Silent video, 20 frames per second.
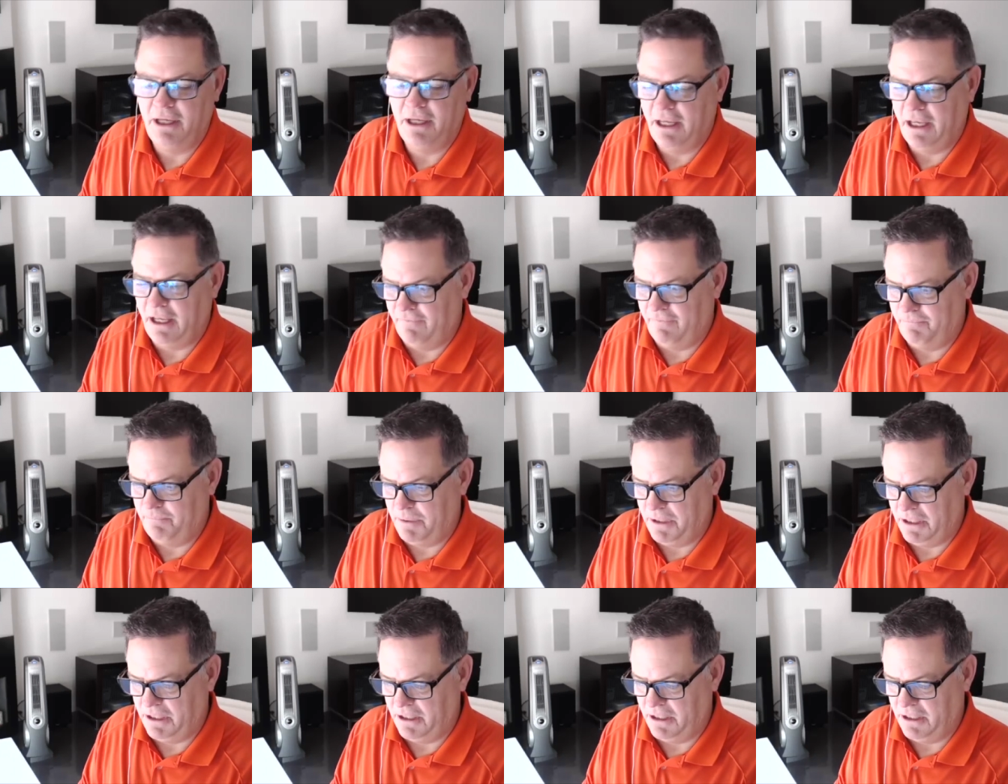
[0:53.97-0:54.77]
have
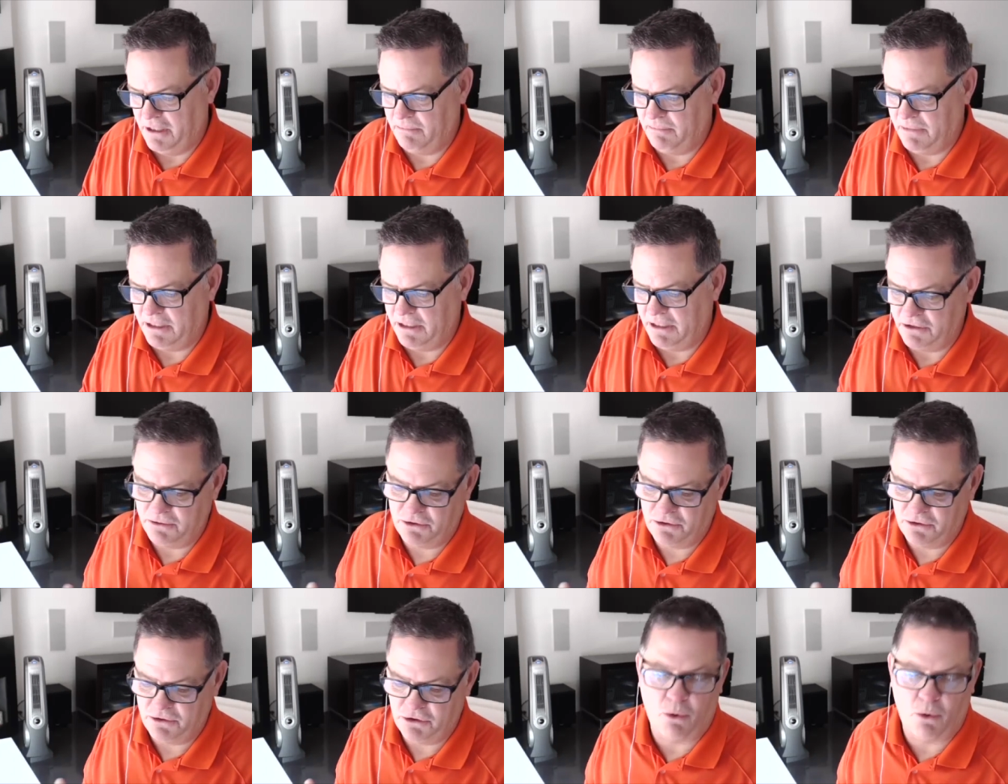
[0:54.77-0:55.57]
been in
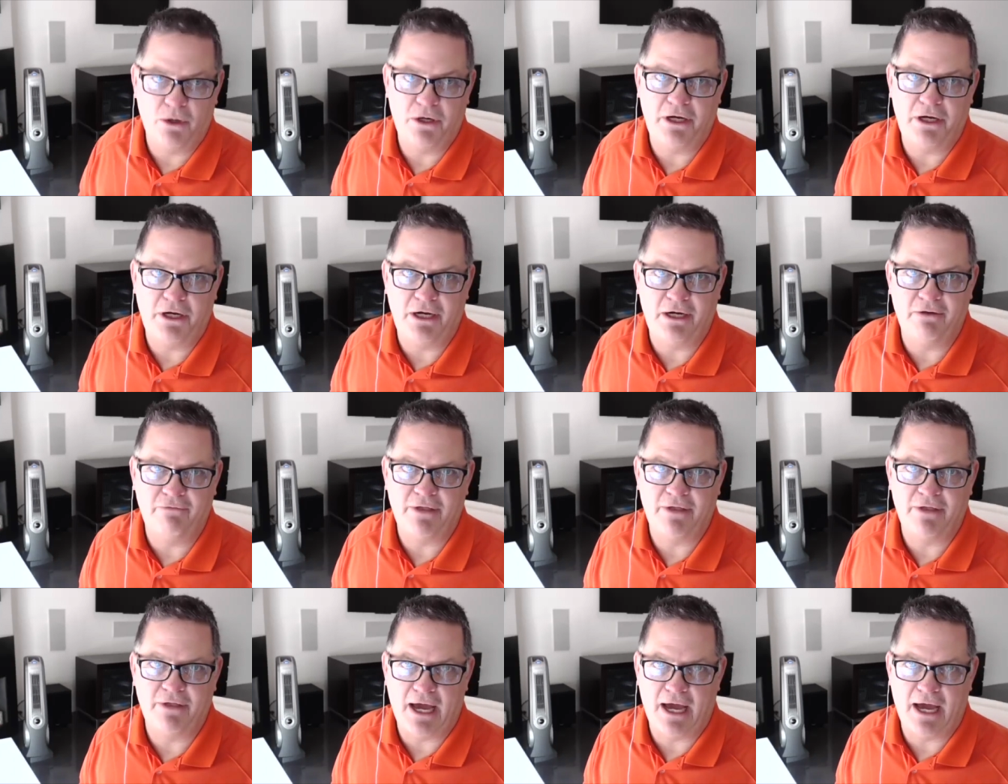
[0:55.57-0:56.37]
sore need
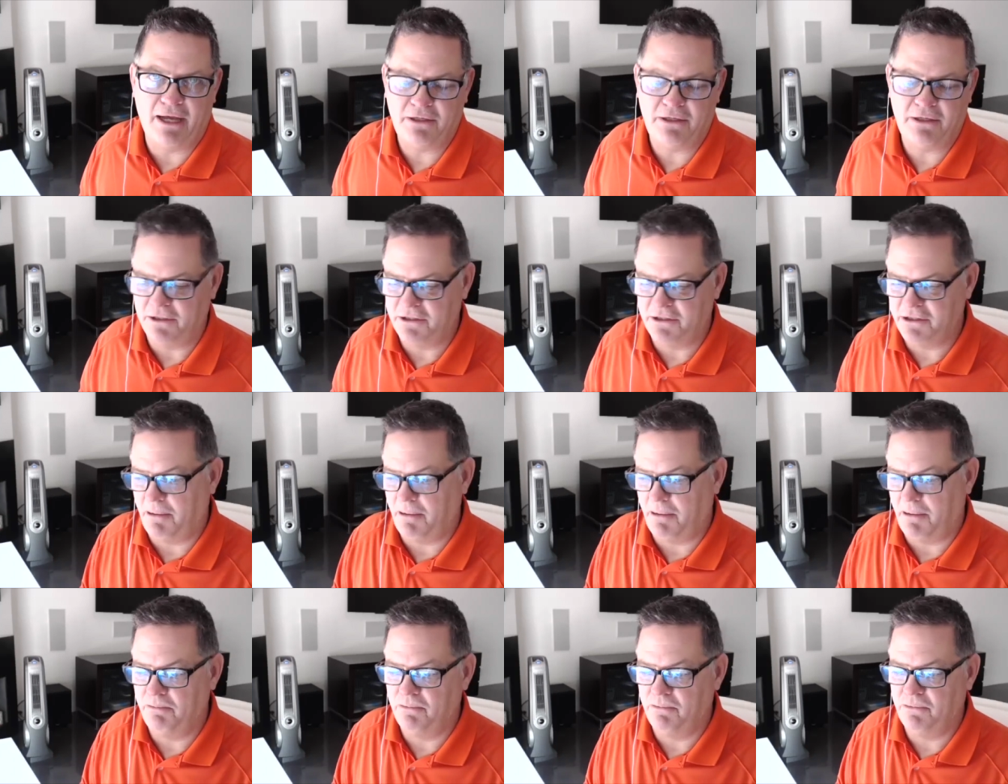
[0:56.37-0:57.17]
of that, and some
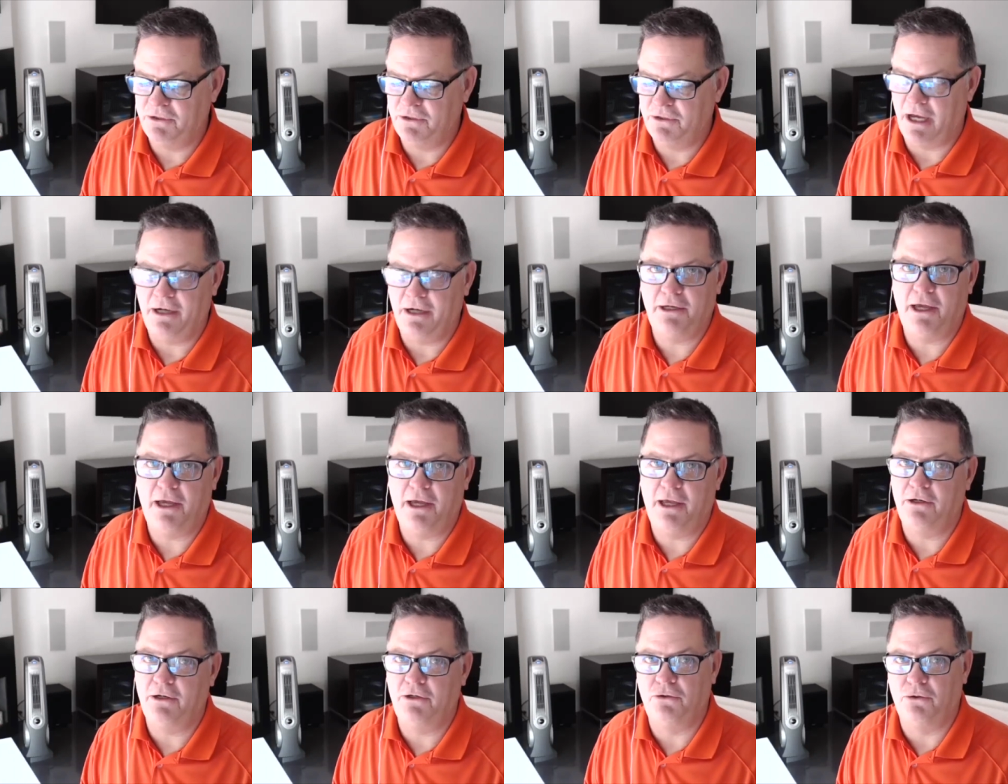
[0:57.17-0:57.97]
of them
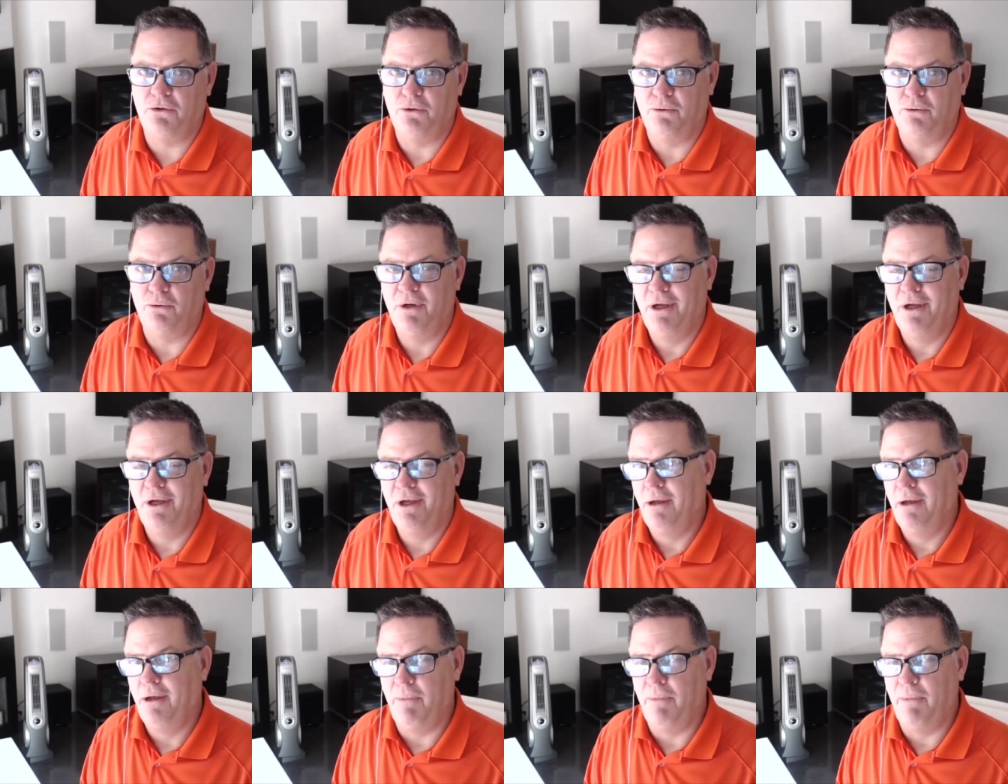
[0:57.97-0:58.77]
dedicated to
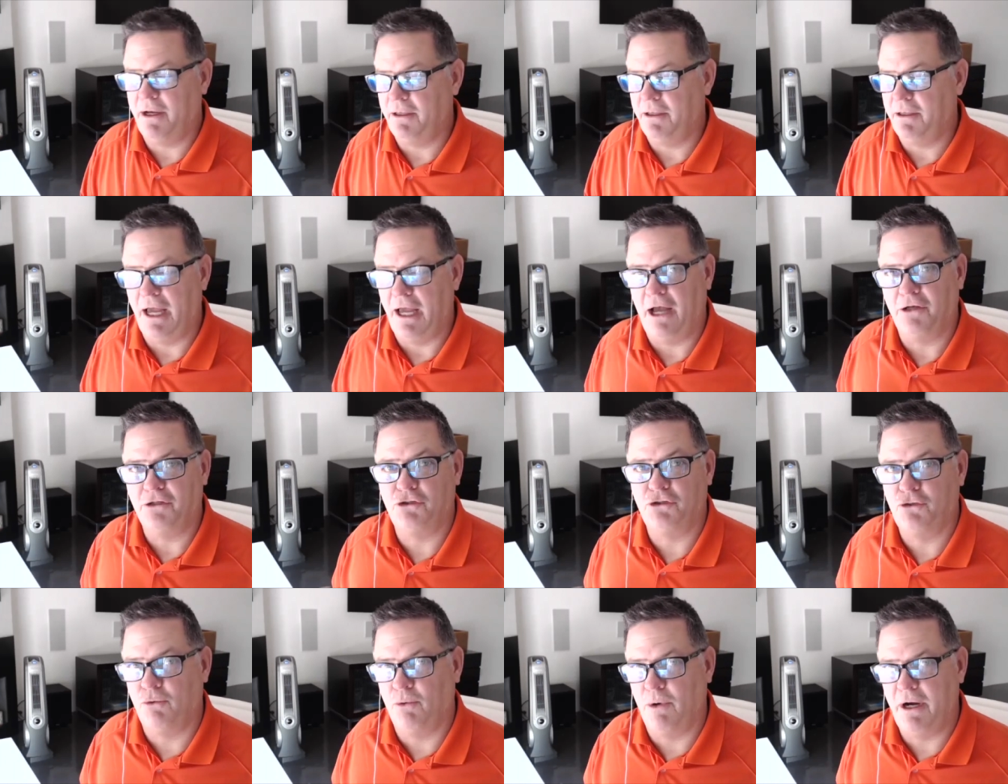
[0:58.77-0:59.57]
making the
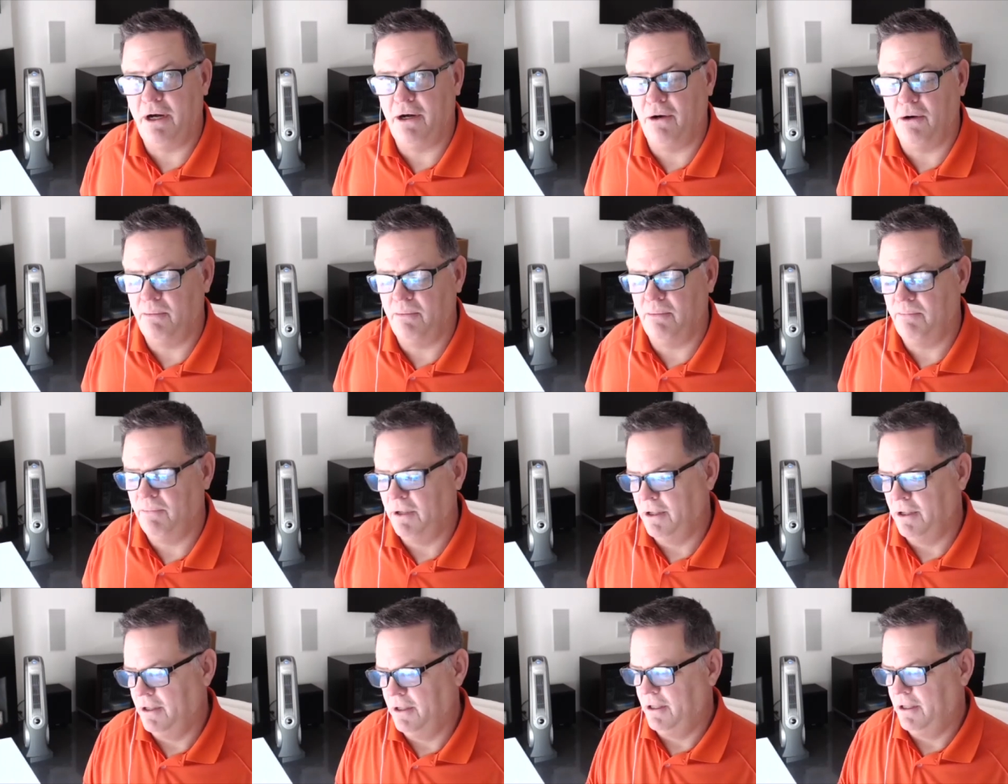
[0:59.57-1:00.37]
houses greener,
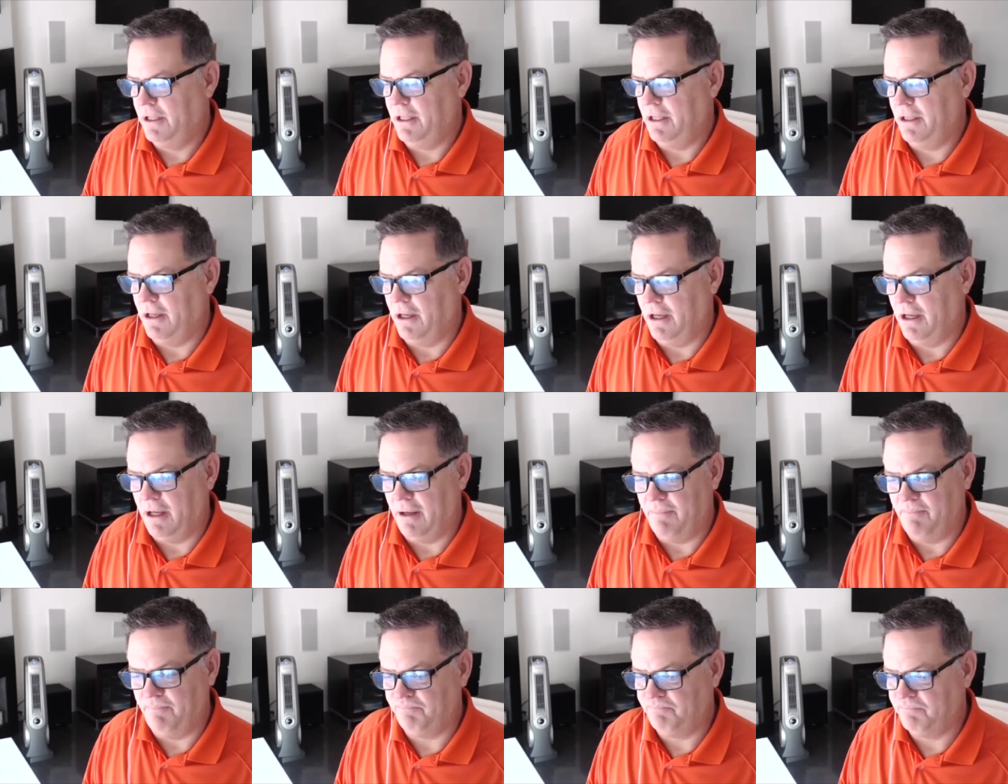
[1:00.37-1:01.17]

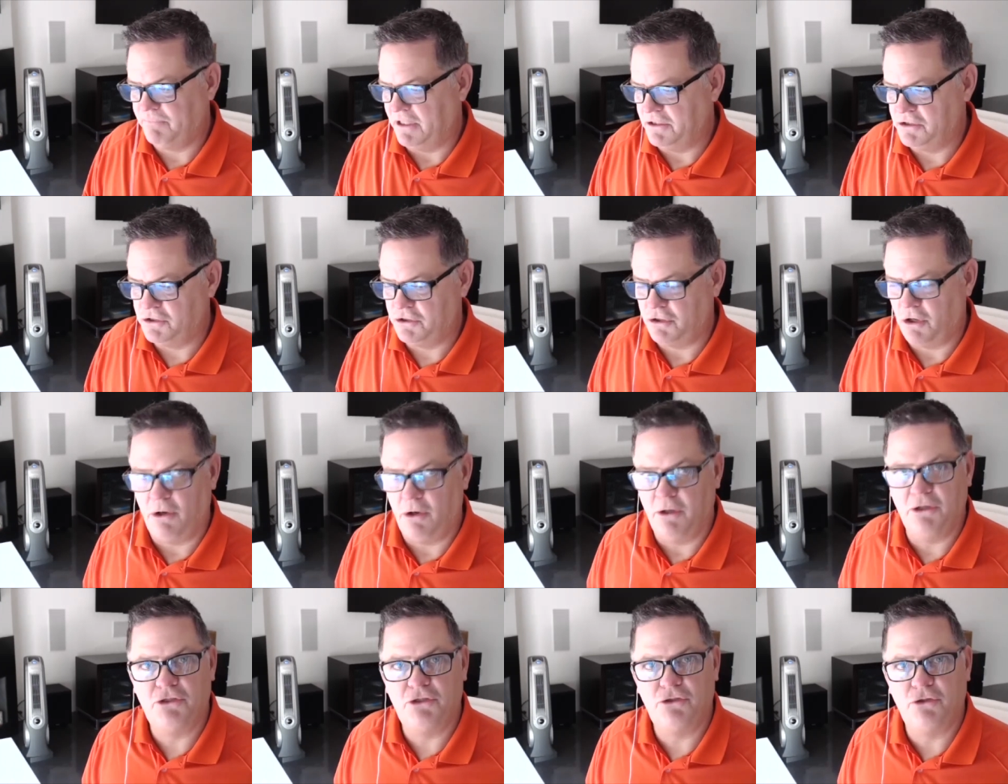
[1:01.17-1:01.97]
um,
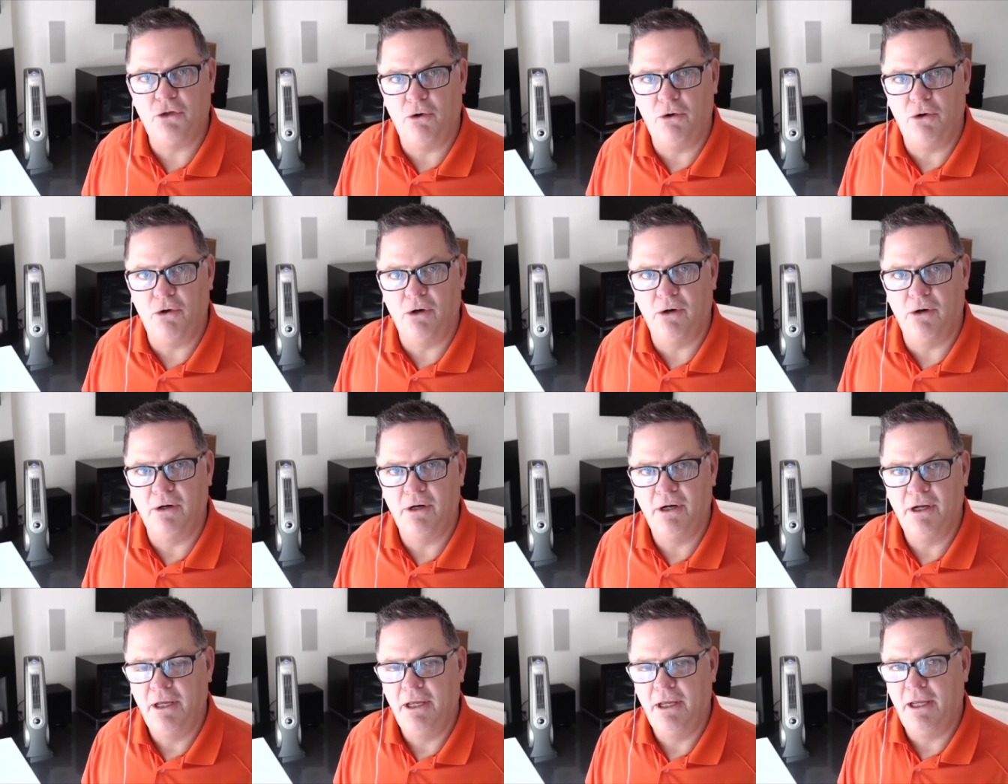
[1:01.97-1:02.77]
installing solar,
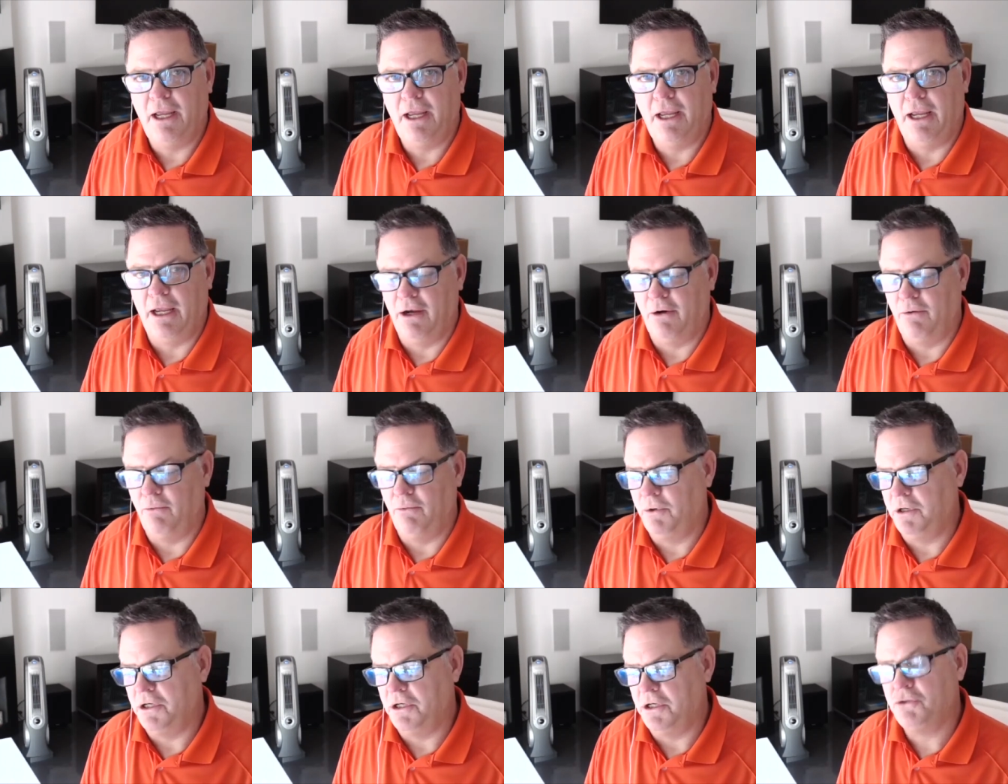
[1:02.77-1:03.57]
and
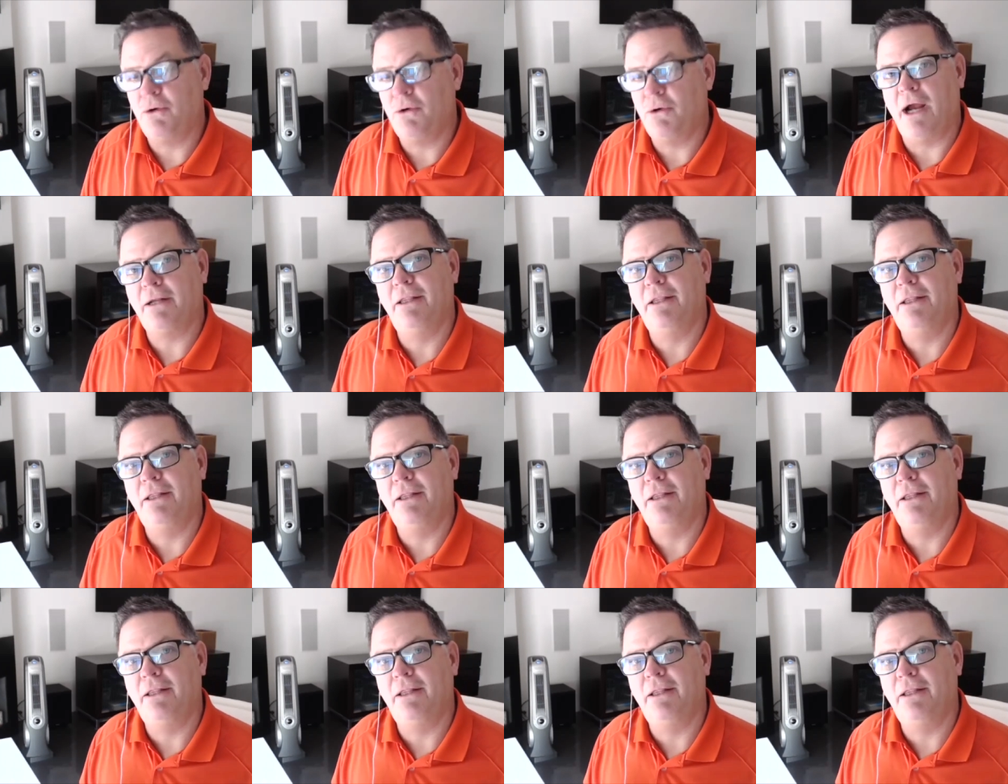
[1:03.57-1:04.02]
really attracting